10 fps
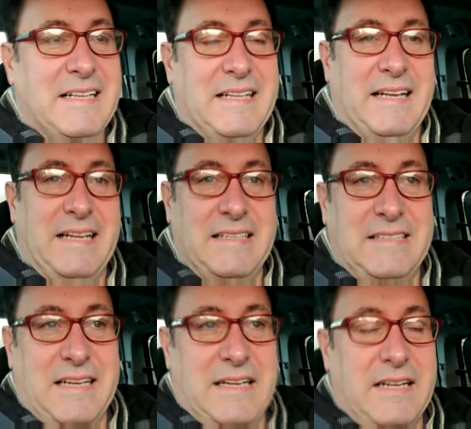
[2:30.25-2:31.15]
And
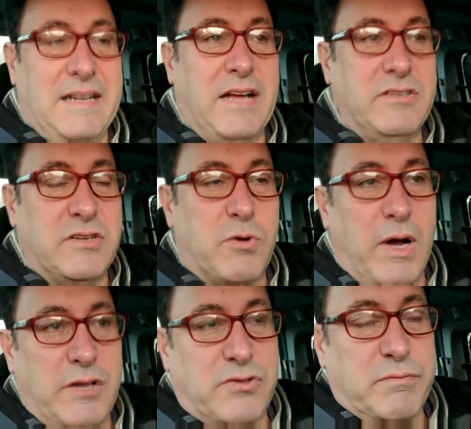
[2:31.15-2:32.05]
uh, loads of
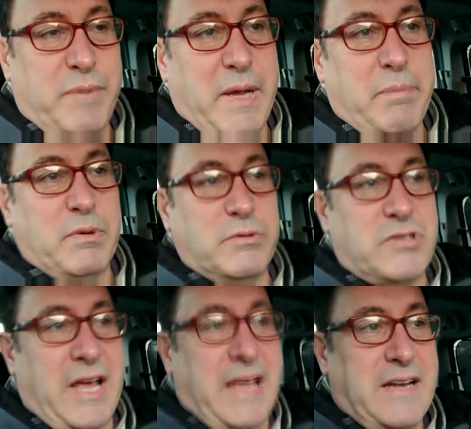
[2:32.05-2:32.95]
quotes from people
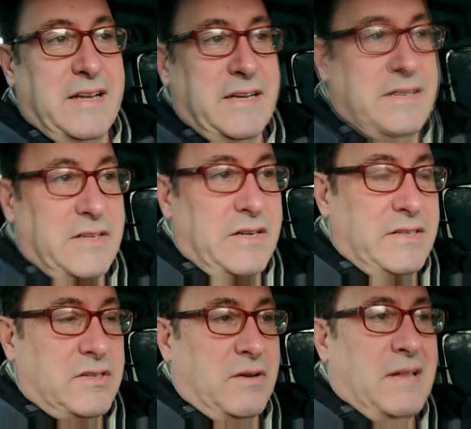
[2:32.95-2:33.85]
saying, uh, you know,
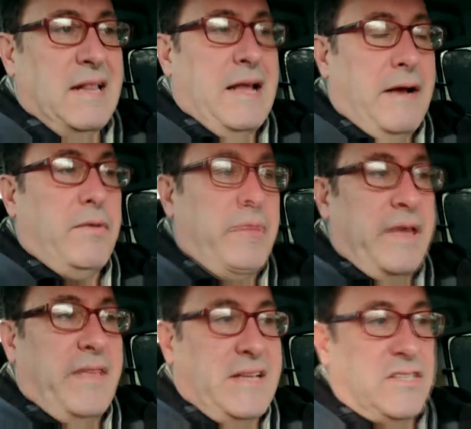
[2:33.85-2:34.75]
it's not. Uh, th-
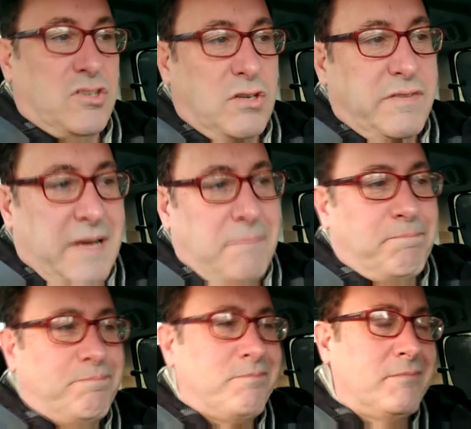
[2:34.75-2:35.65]
there's a sort of
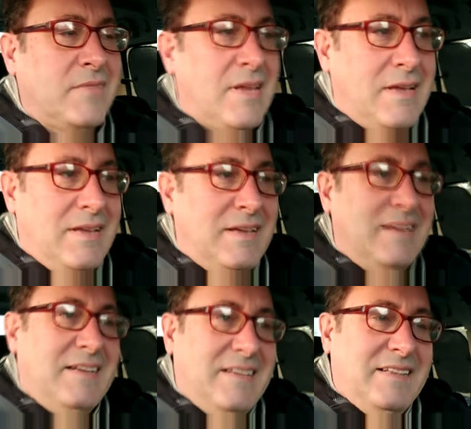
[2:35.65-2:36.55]
um,
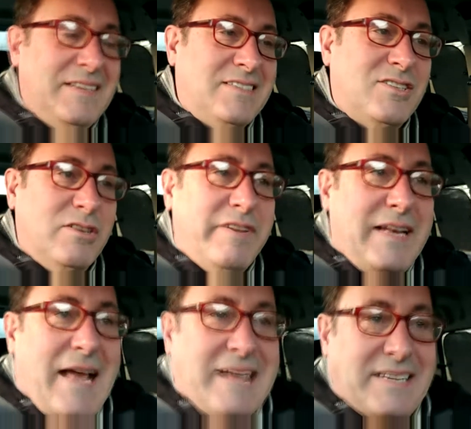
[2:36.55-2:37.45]
there's a sort of a
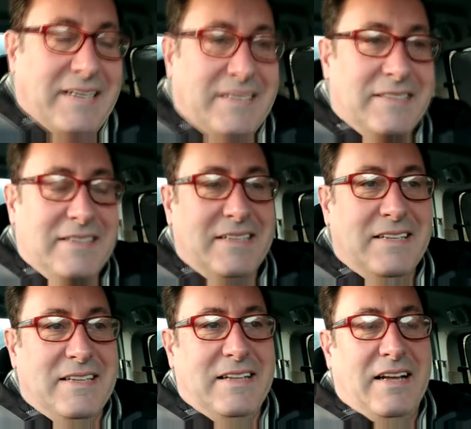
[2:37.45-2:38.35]
ladder
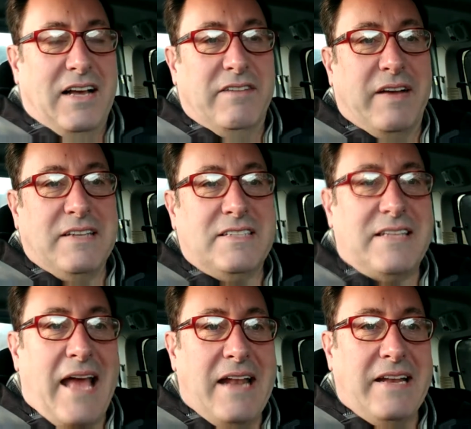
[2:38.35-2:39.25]
of
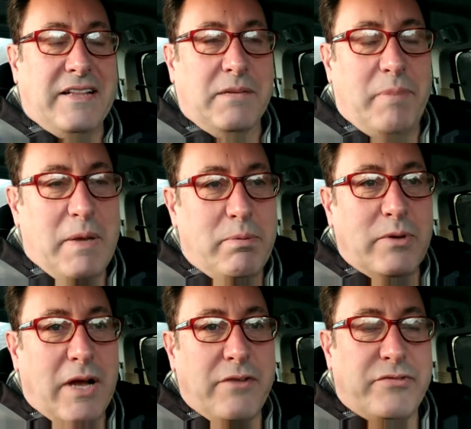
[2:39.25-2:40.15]
understanding that people
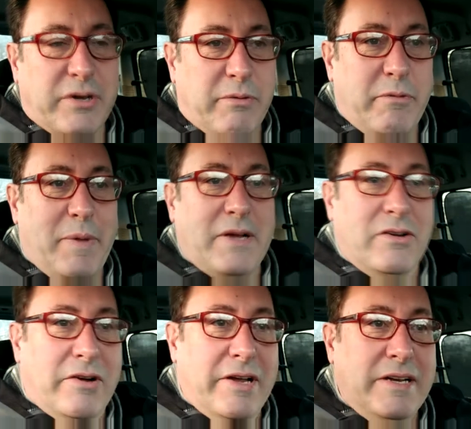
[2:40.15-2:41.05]
go through with
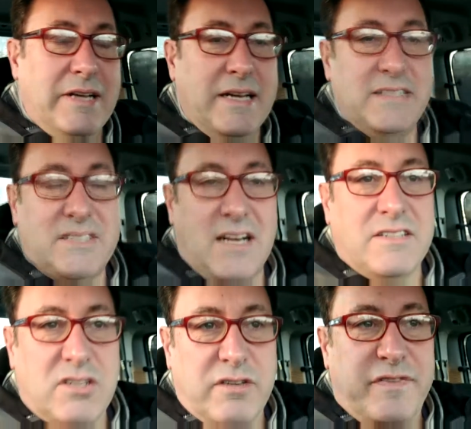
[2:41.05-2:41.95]
Bitcoin, and it
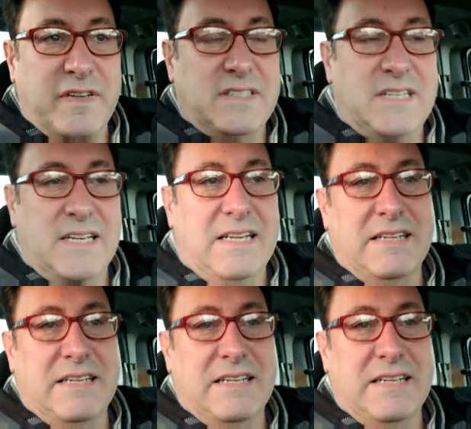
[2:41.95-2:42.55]
starts off at. Uh,